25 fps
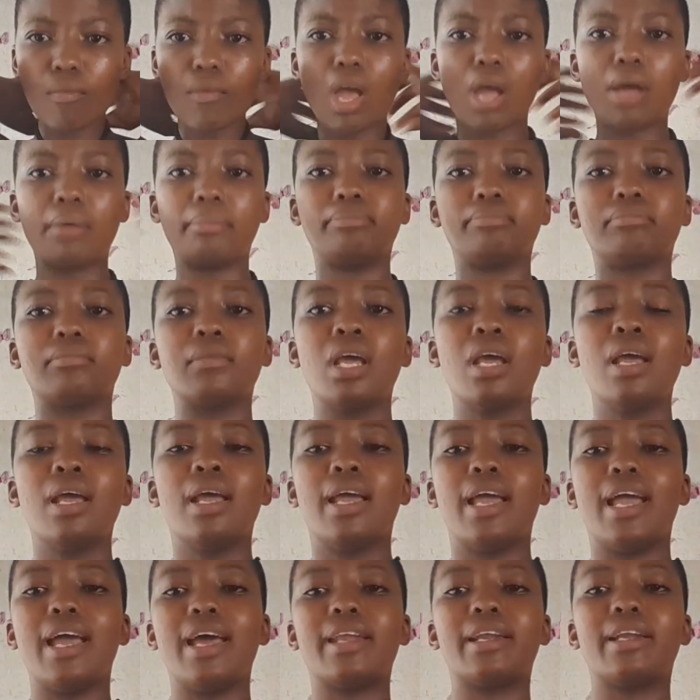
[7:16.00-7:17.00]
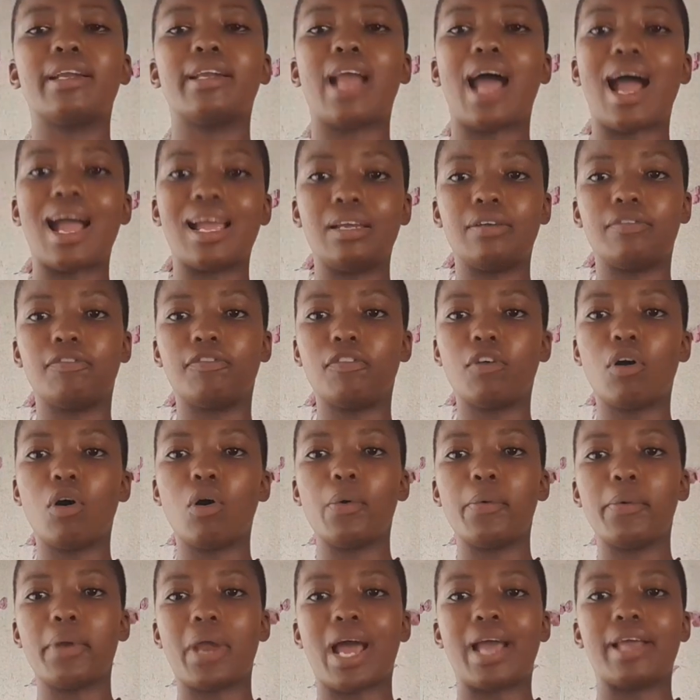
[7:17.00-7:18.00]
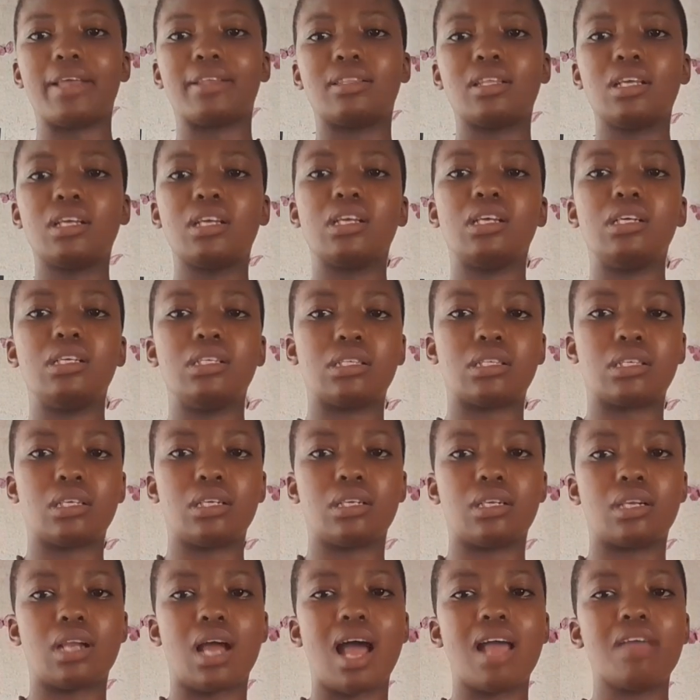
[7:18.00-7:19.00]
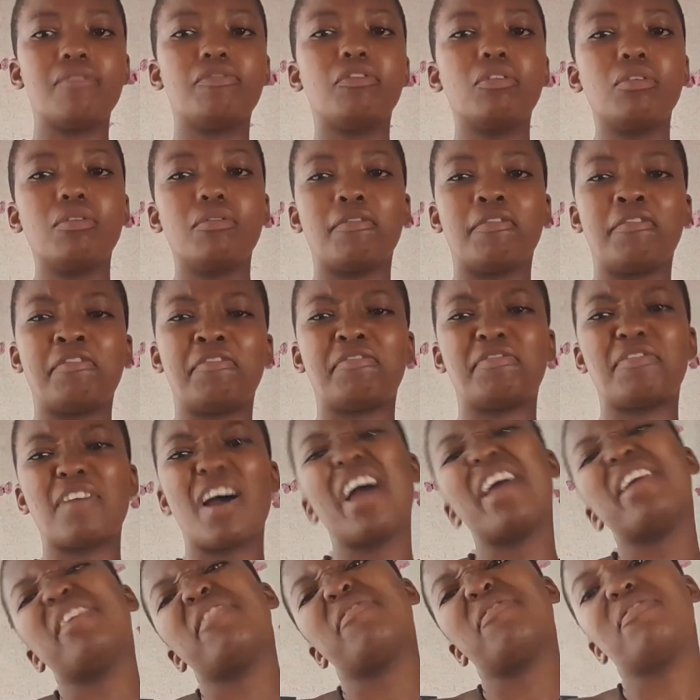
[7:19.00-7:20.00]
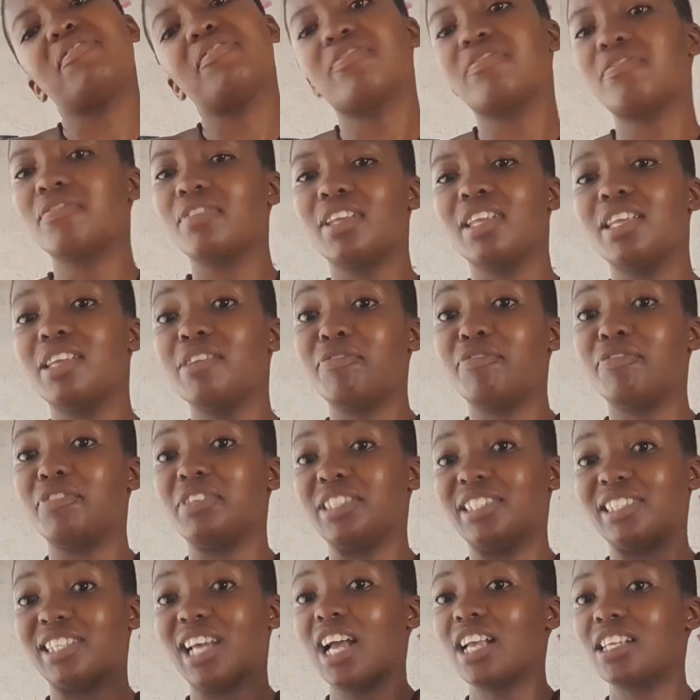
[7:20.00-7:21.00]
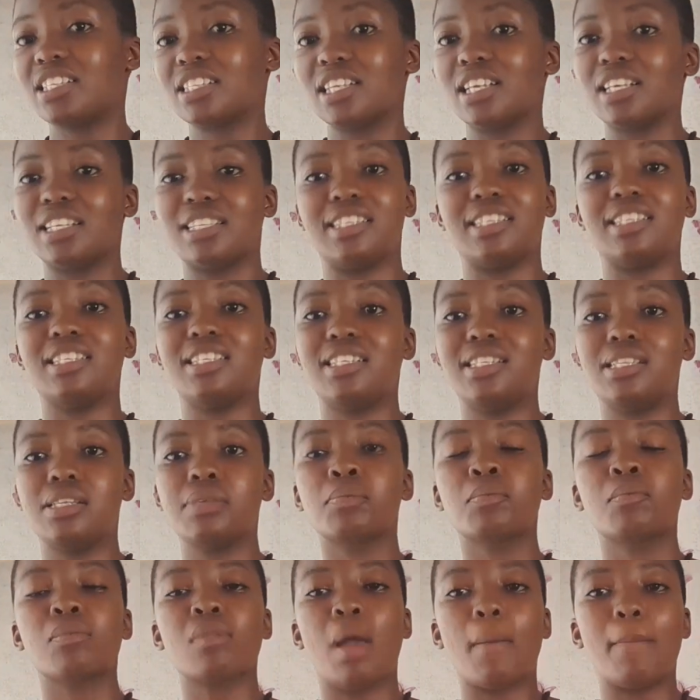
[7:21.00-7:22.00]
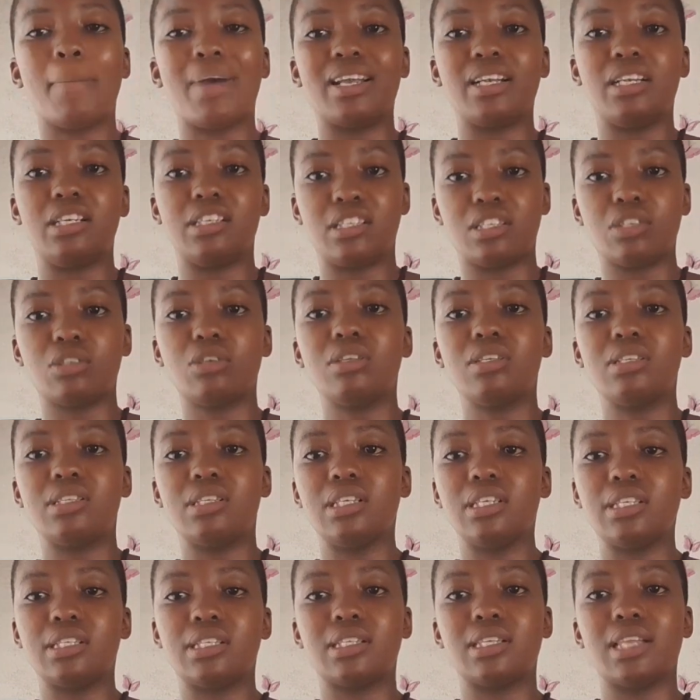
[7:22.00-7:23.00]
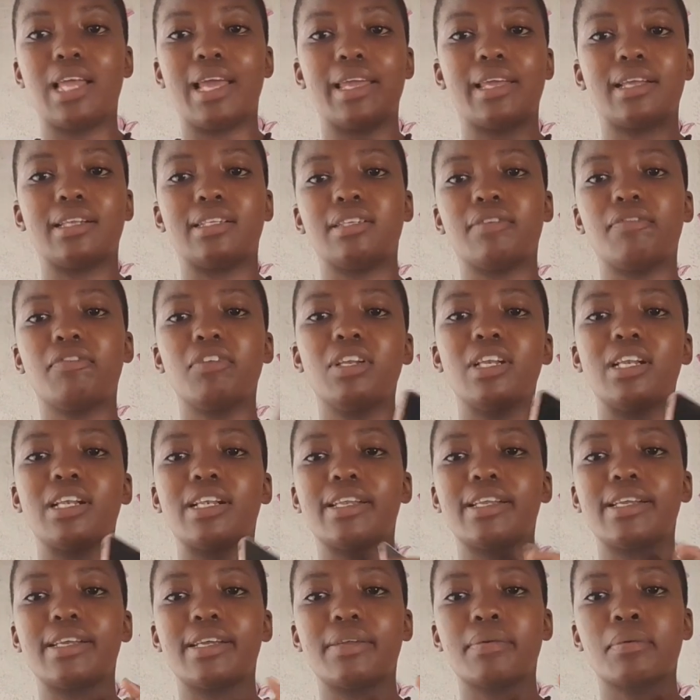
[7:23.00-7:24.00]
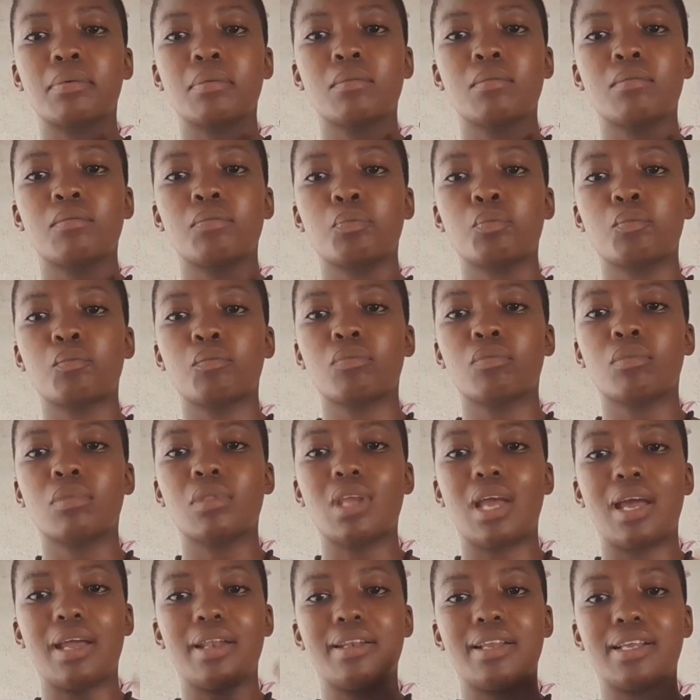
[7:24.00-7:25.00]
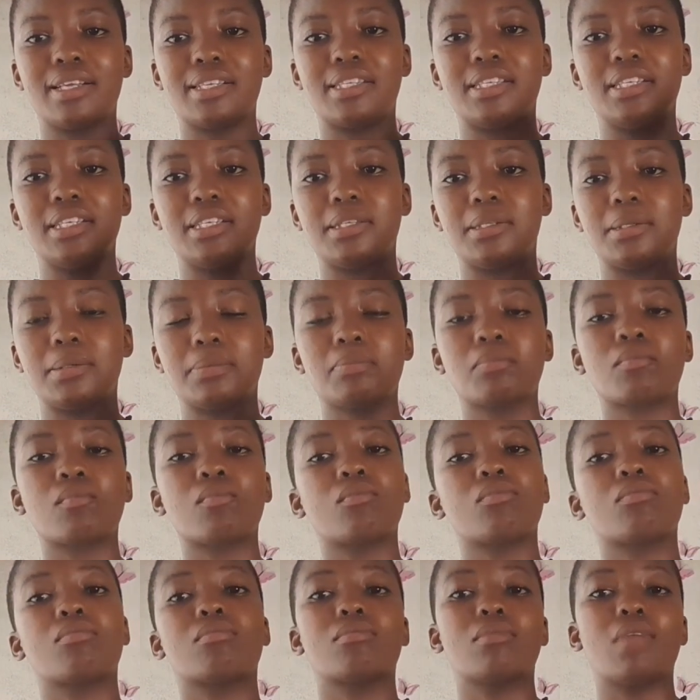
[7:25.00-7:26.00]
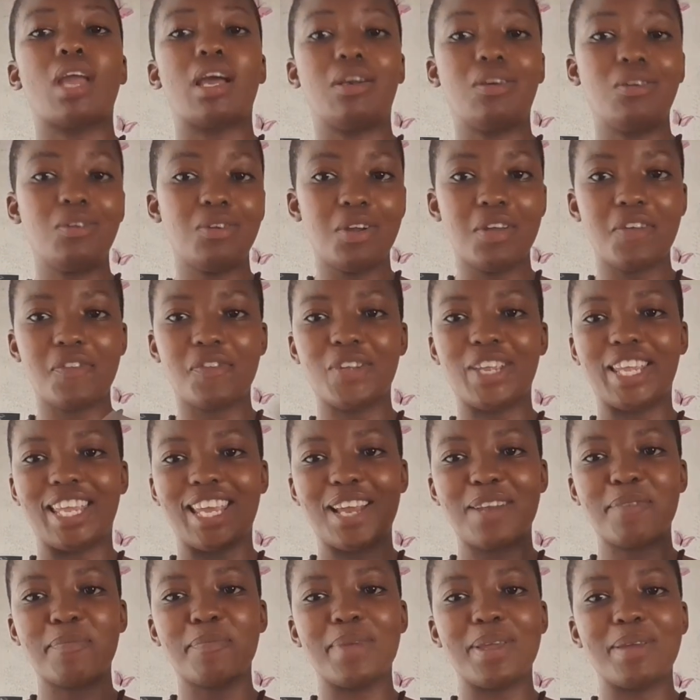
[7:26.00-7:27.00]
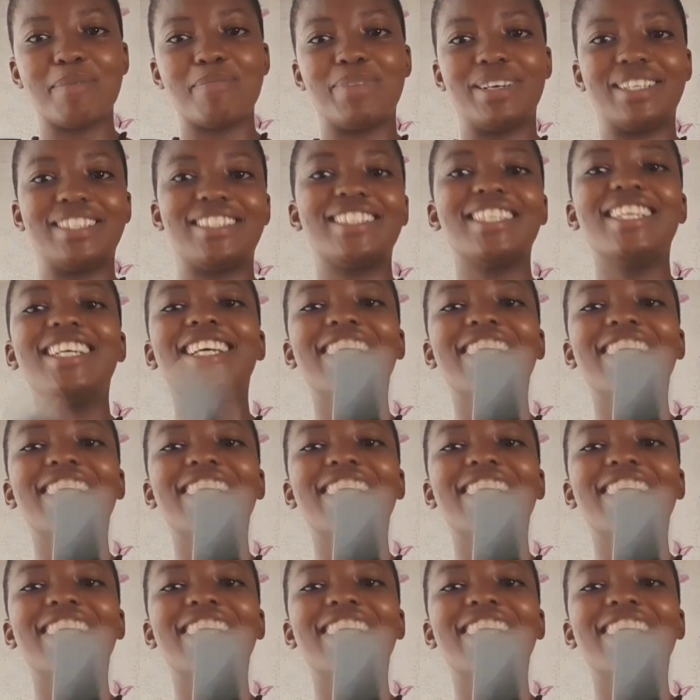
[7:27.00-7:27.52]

an iPhone. I think it's an iPhone 5 if it does exist. But it's not 6, definitely under 6. I don't know if you get me, but